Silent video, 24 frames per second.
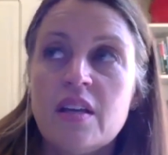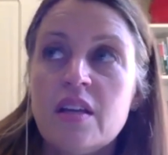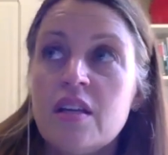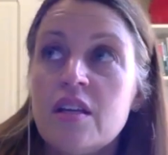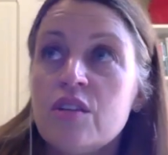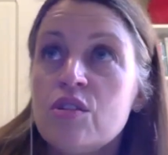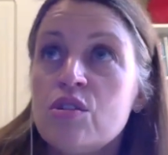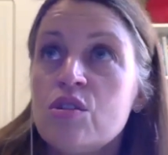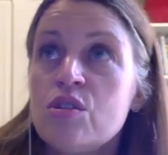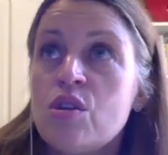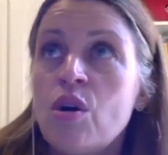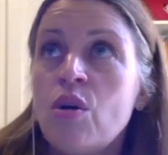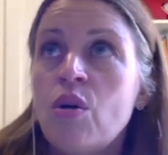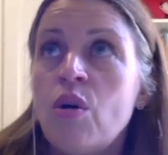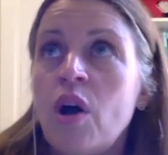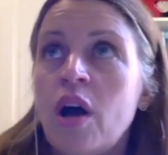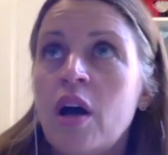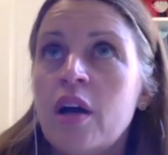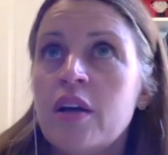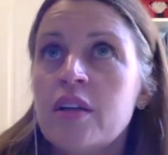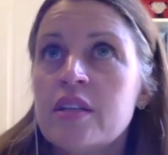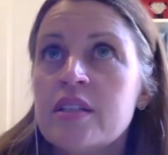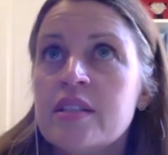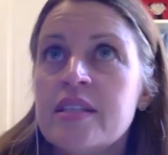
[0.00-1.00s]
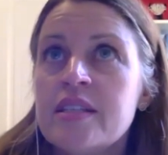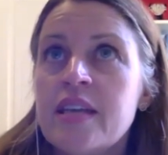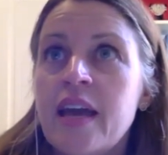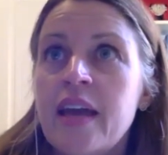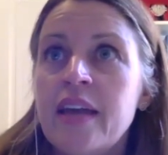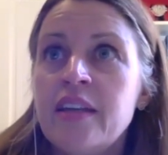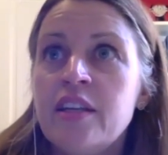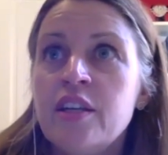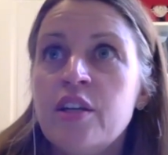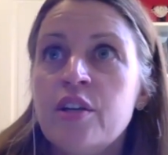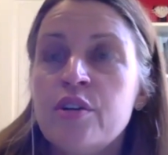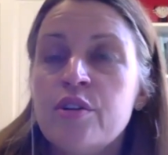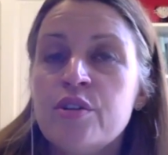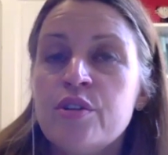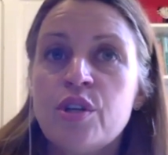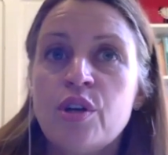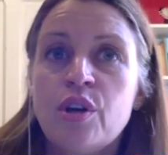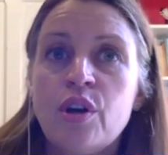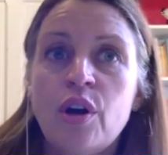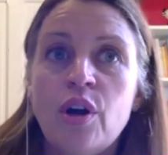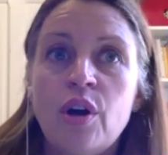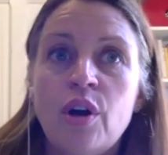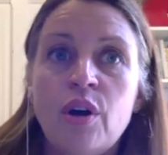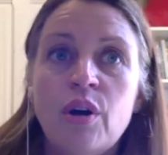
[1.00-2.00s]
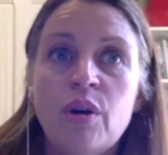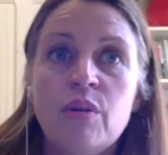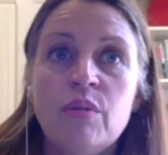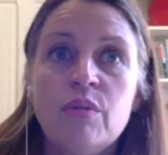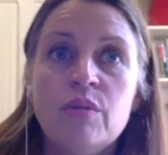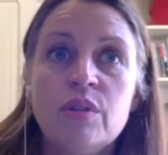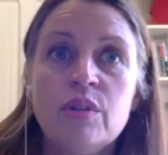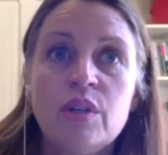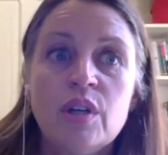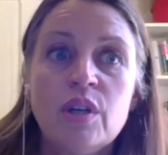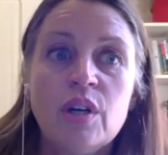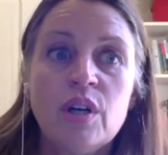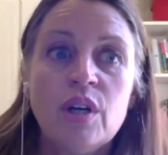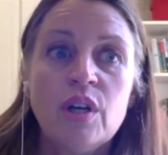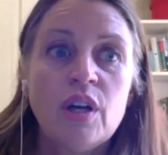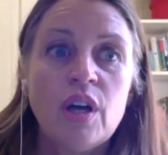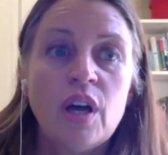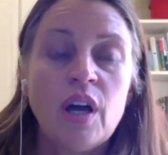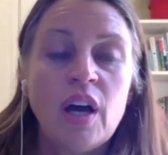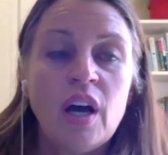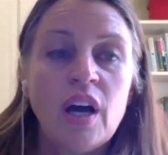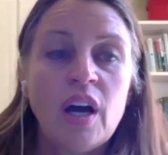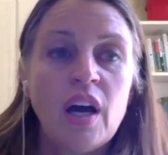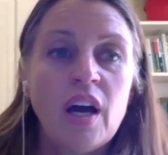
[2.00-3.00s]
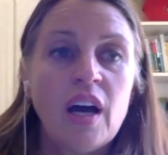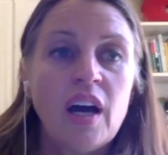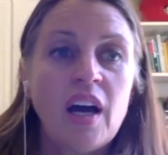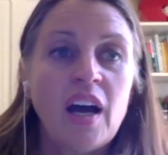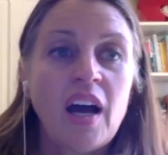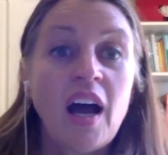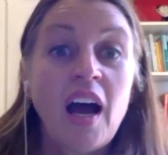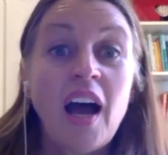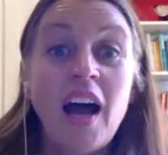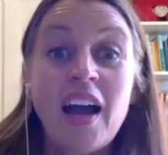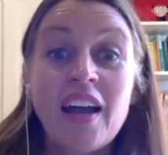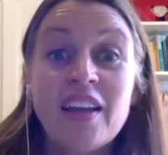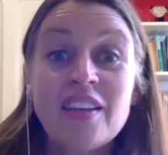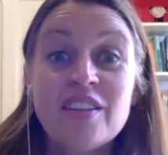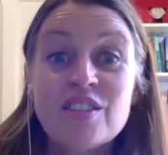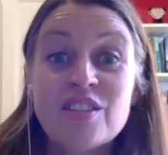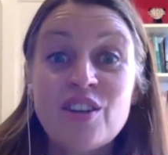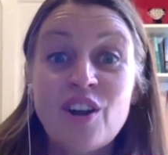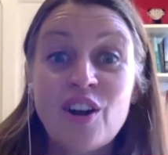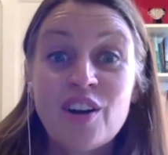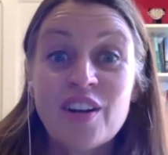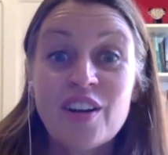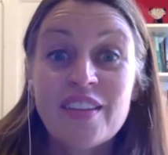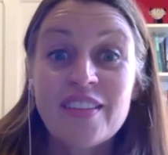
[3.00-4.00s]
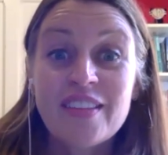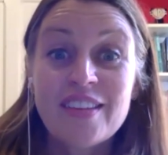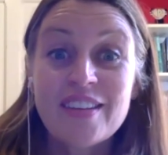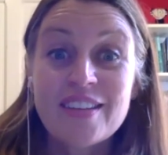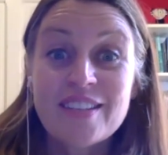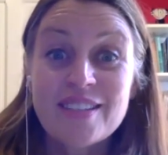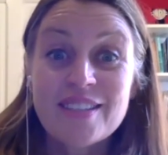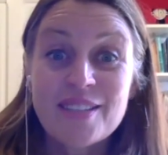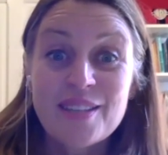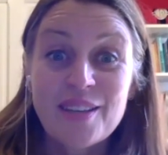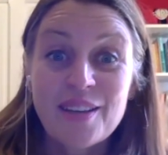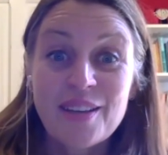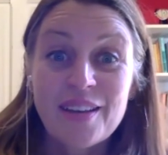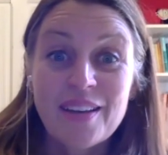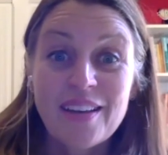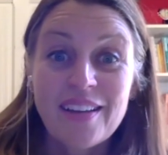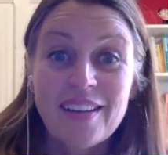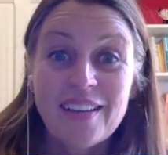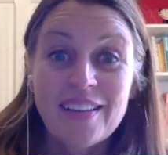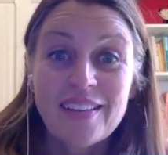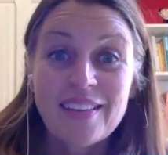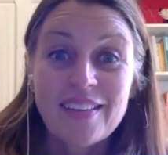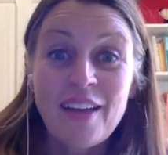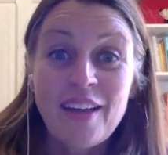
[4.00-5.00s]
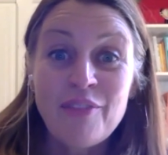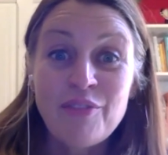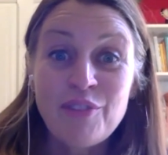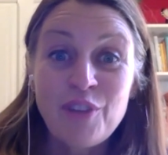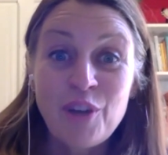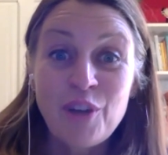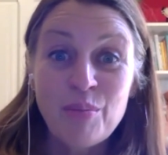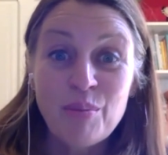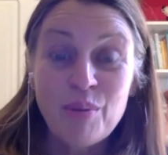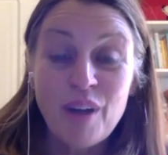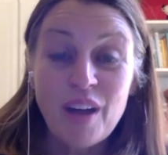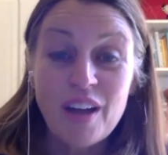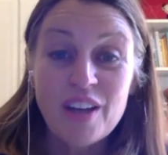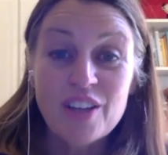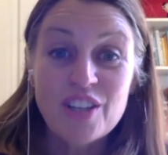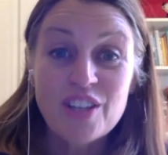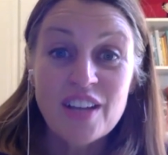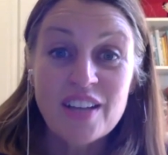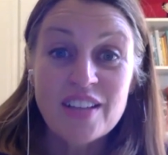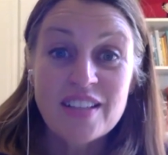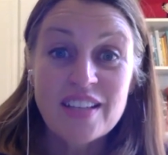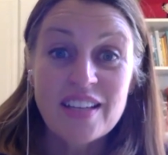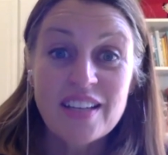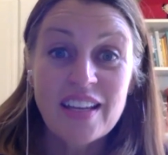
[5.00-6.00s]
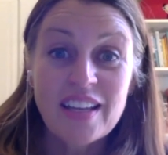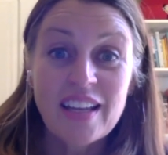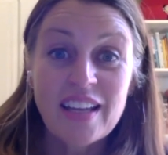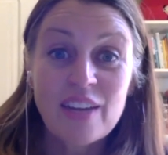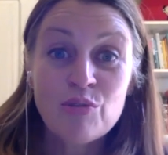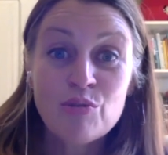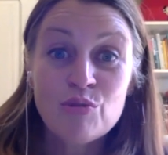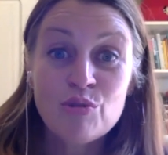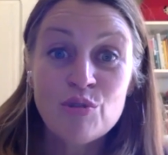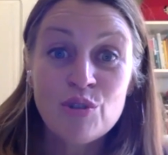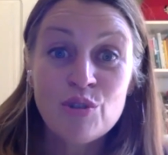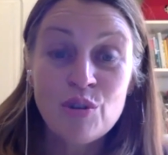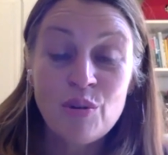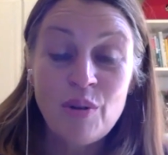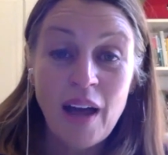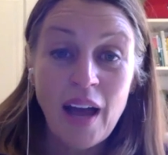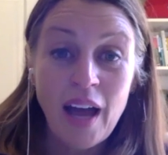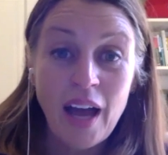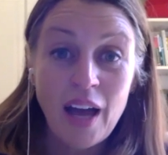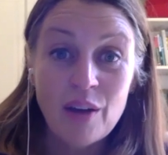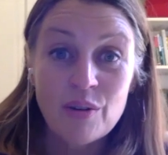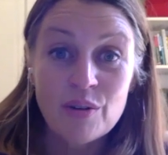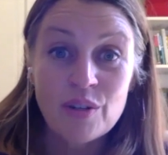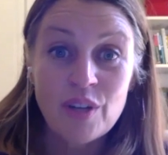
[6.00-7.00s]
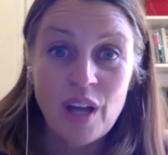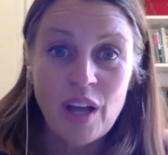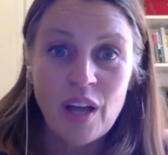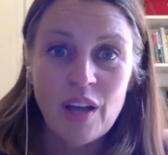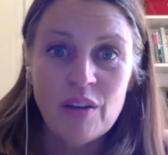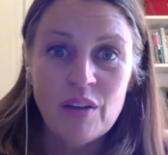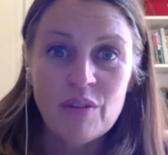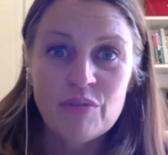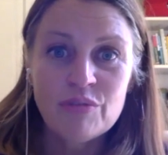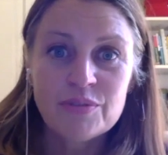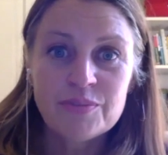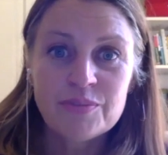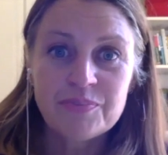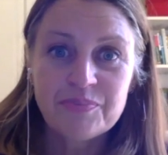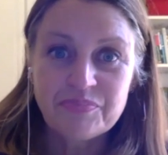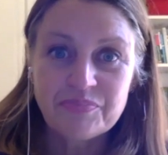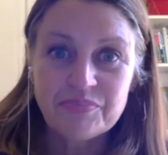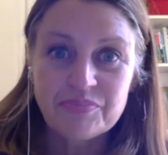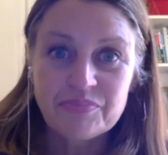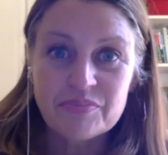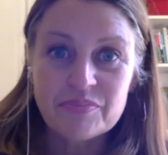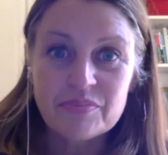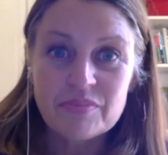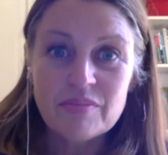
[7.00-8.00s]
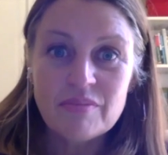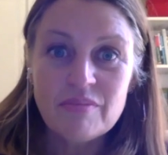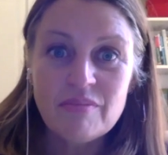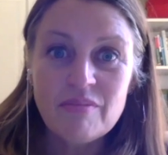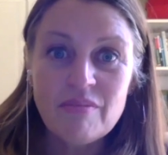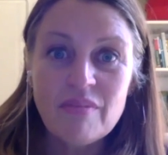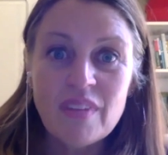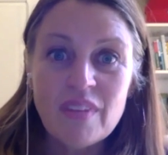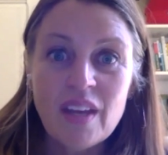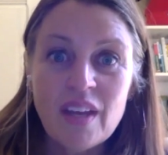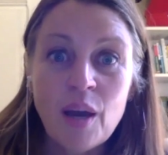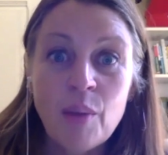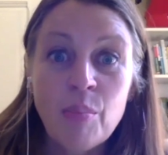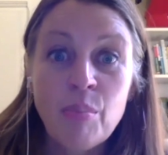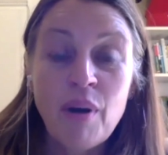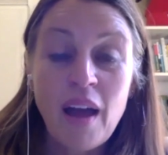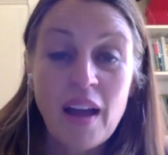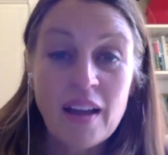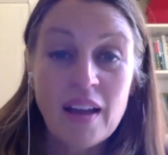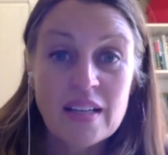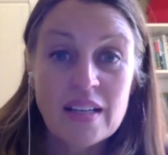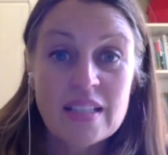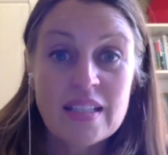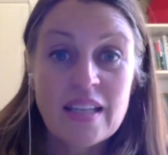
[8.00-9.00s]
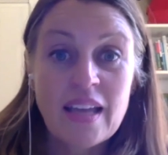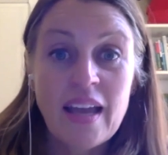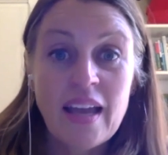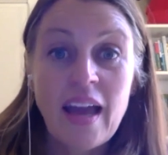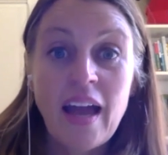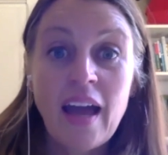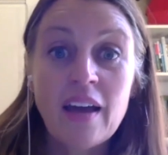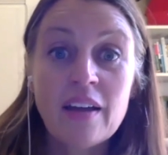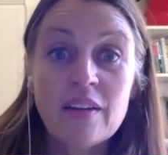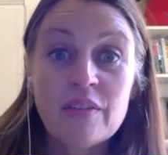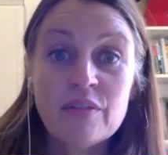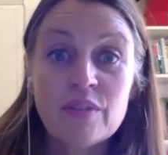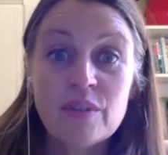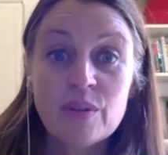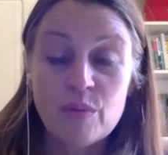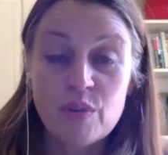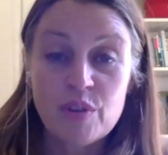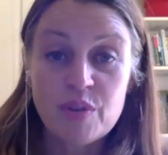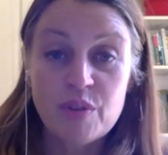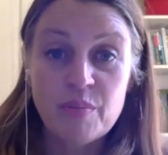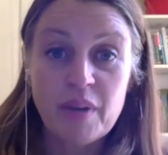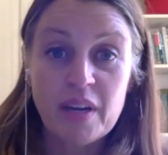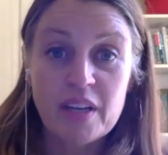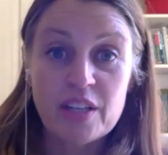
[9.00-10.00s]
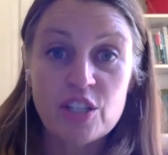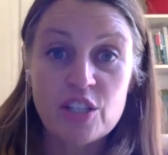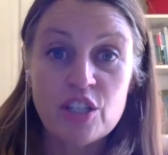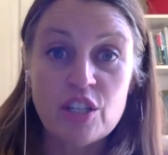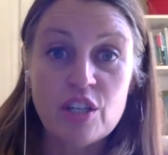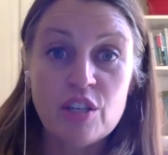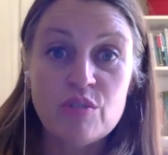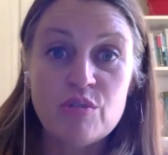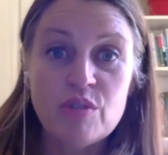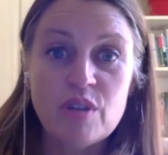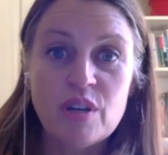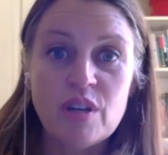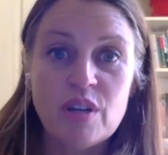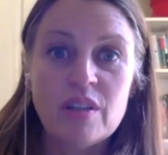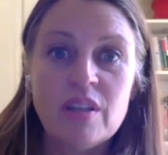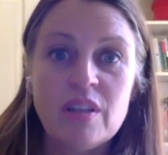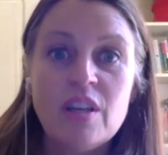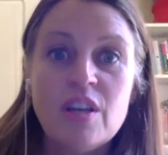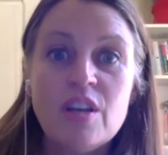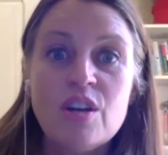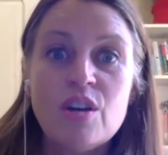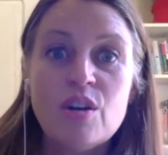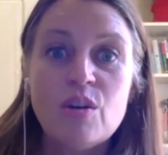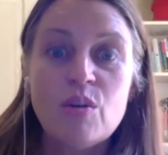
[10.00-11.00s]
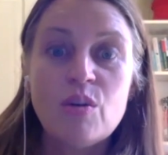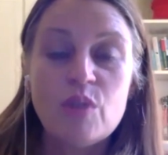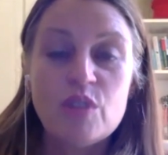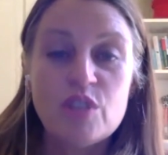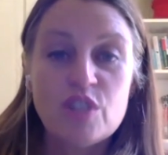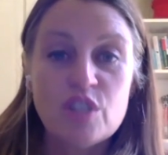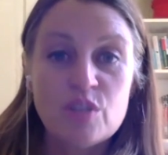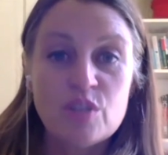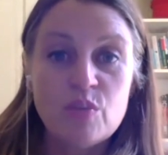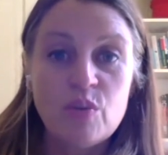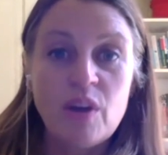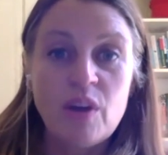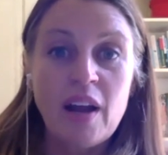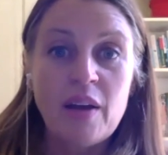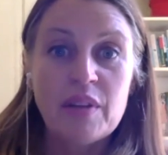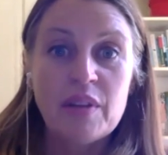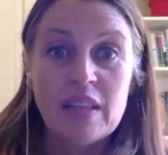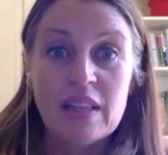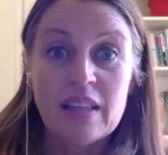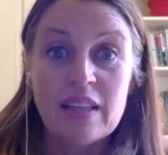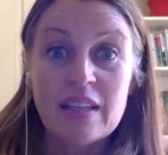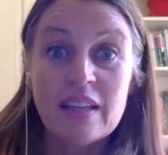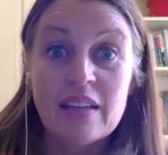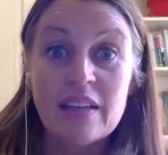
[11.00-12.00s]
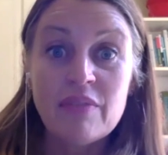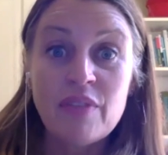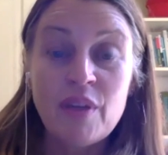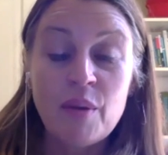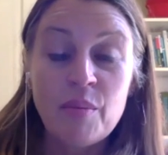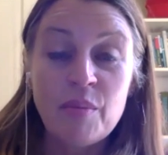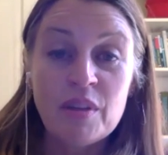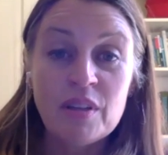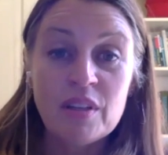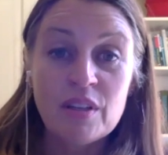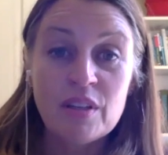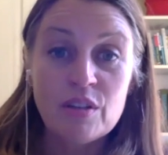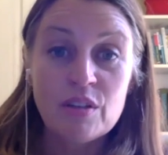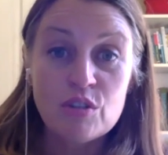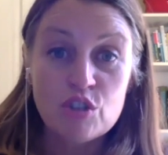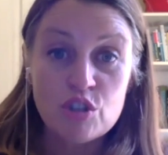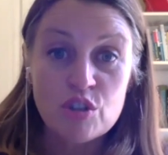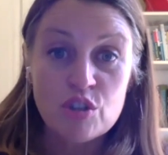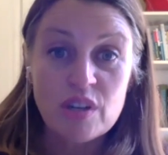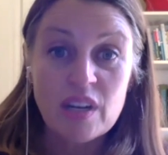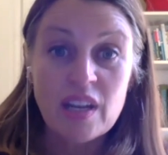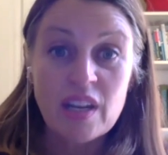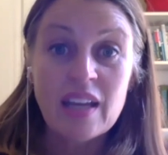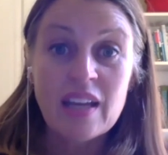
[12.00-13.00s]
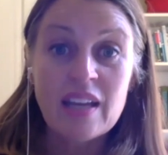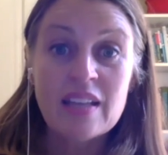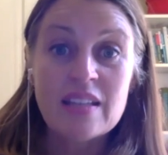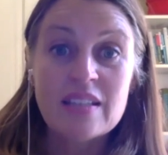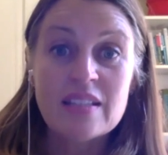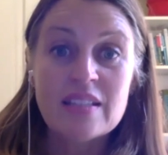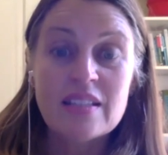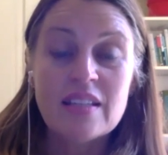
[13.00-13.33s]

So 10 years ago, I started this Love Note project. It grew out of a practice I have with my children, which is where I would leave them a little trinket